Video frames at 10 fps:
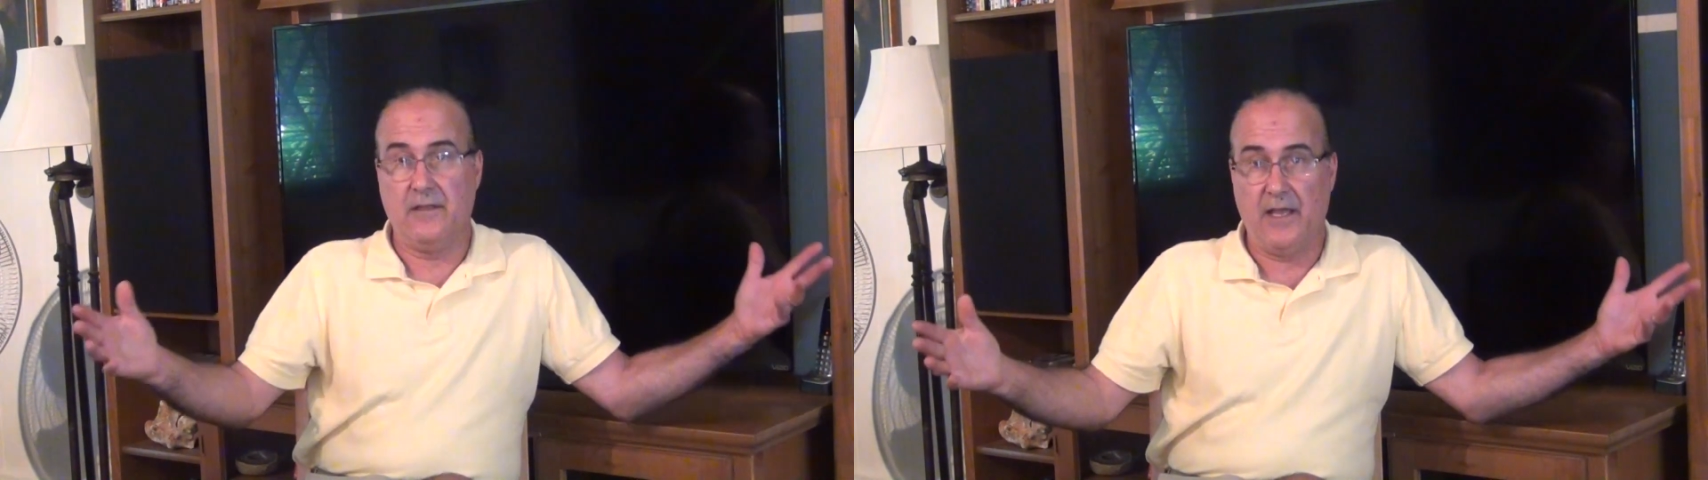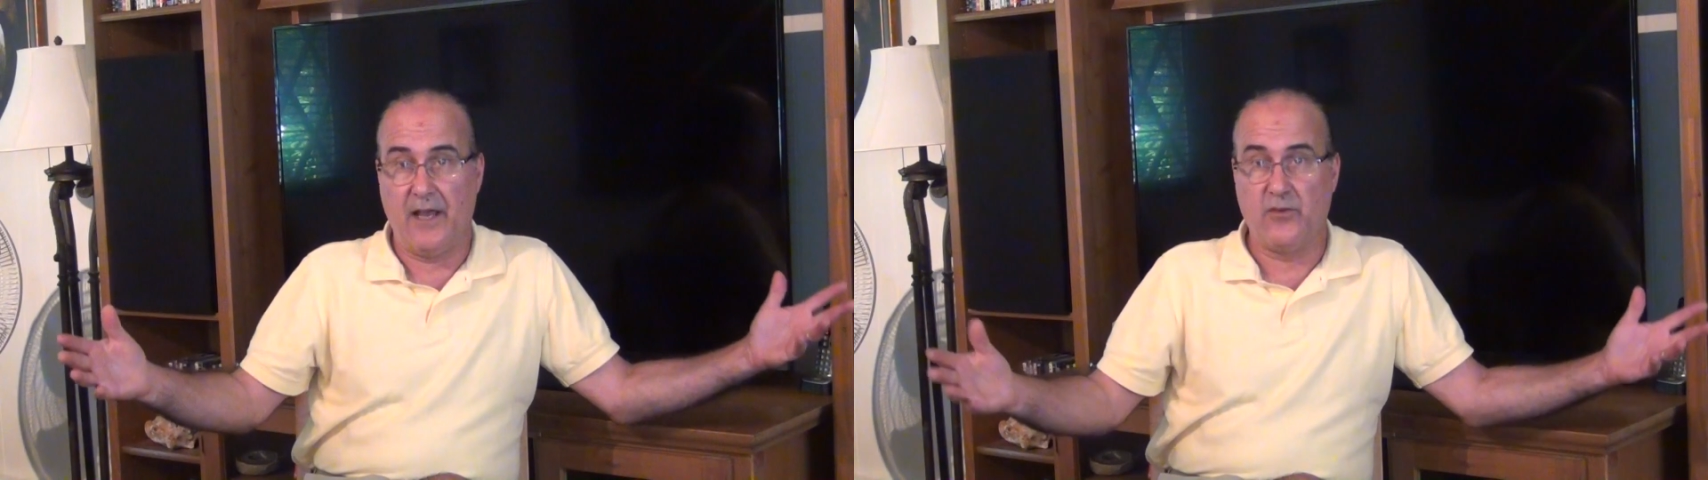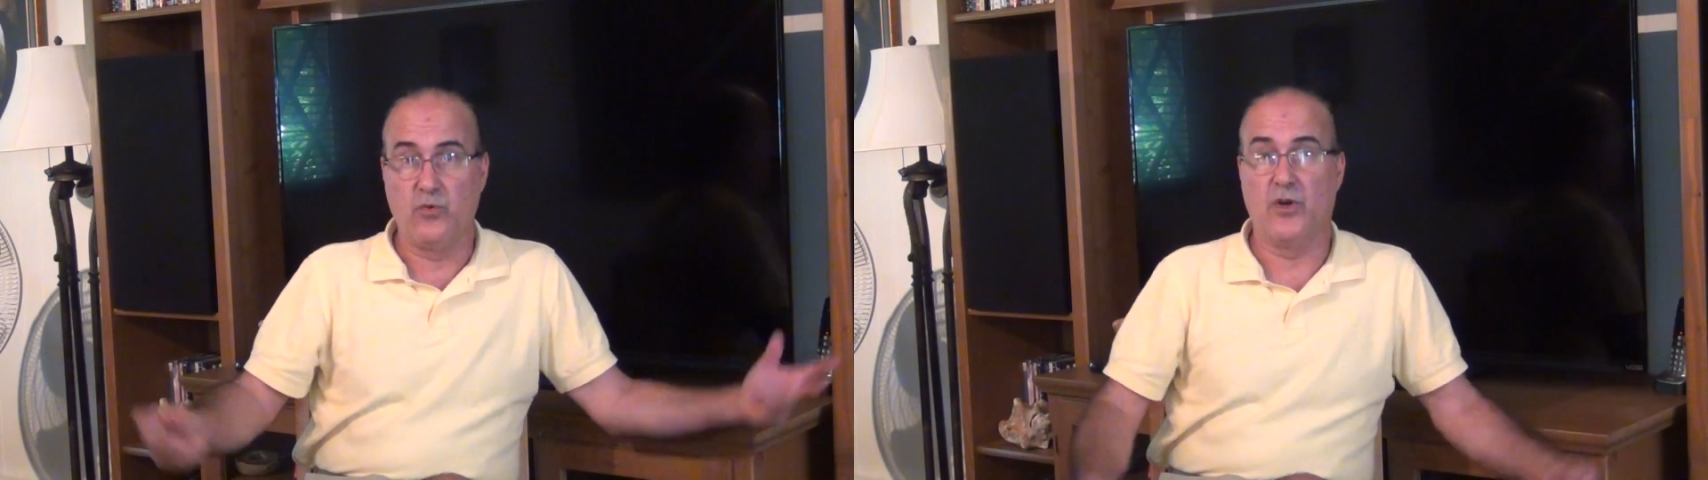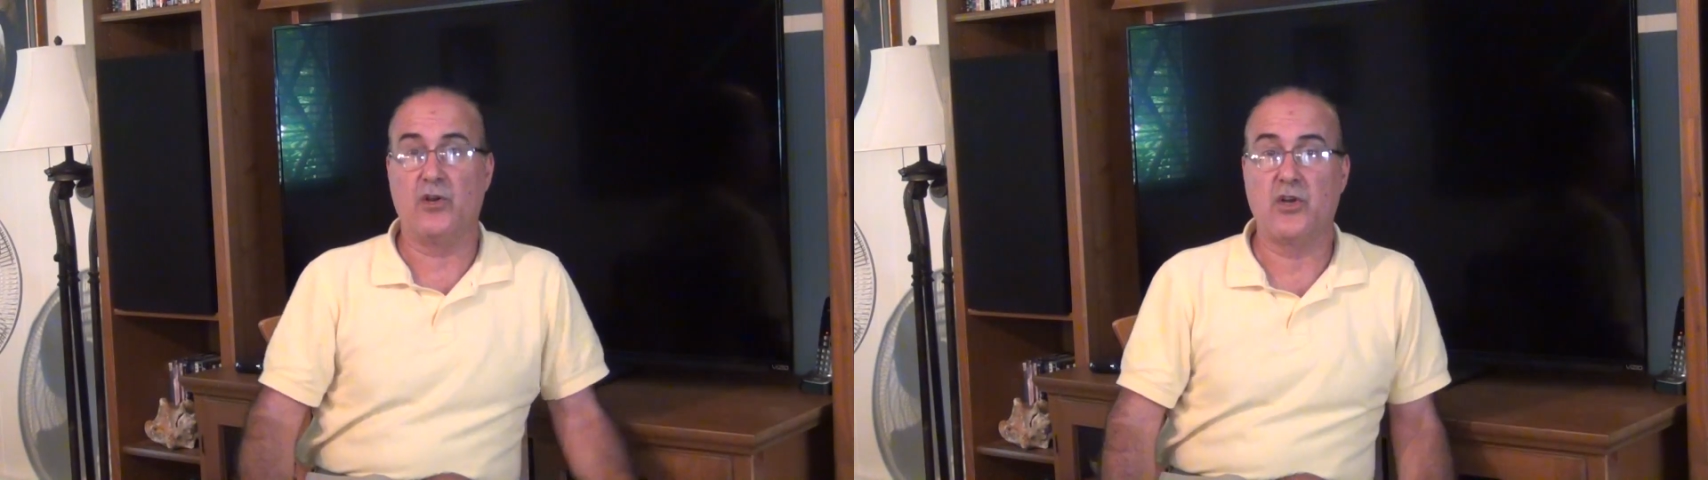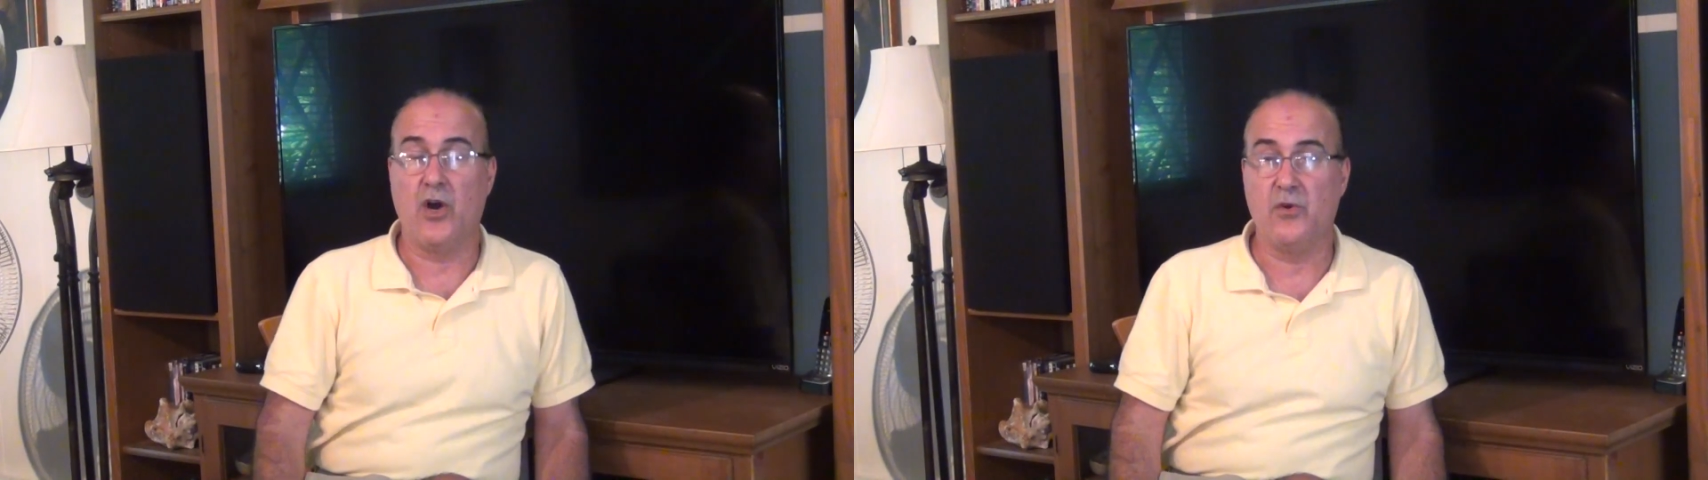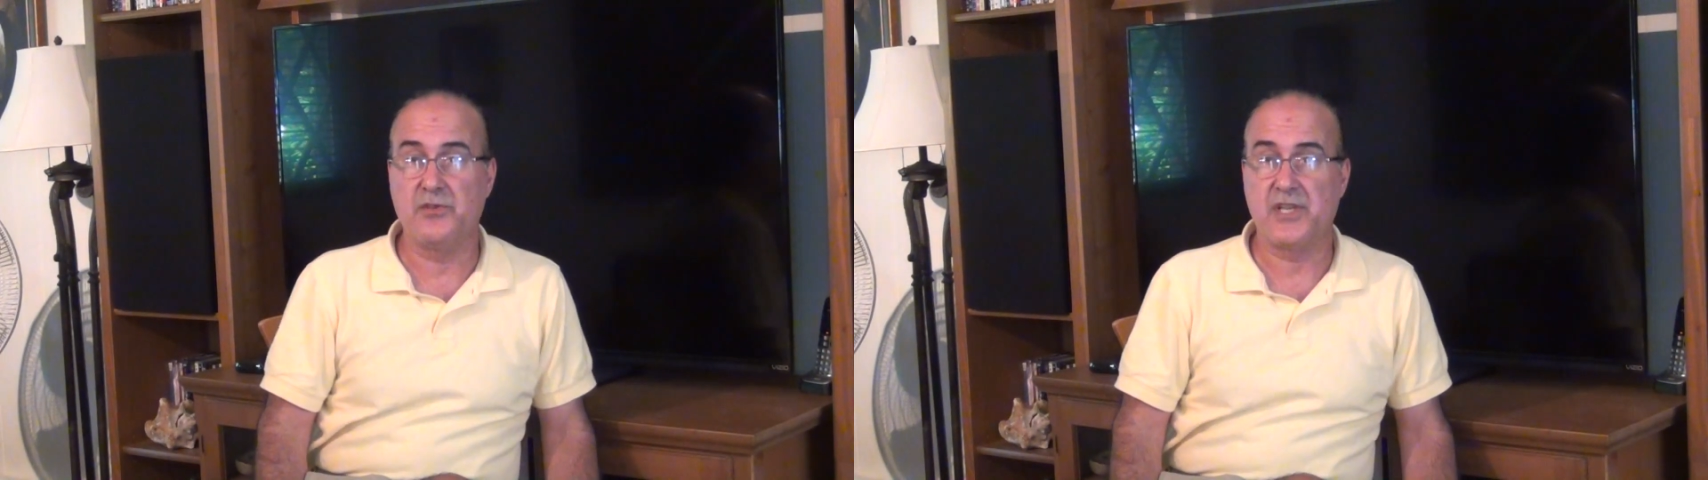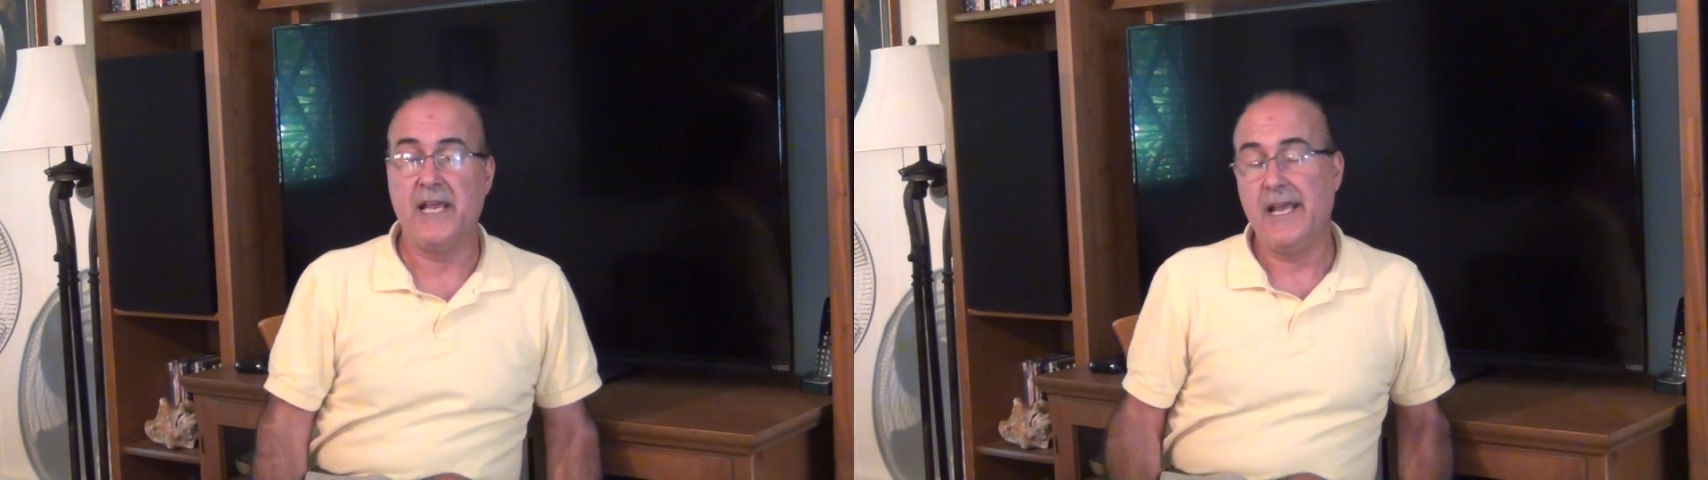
how the world goes.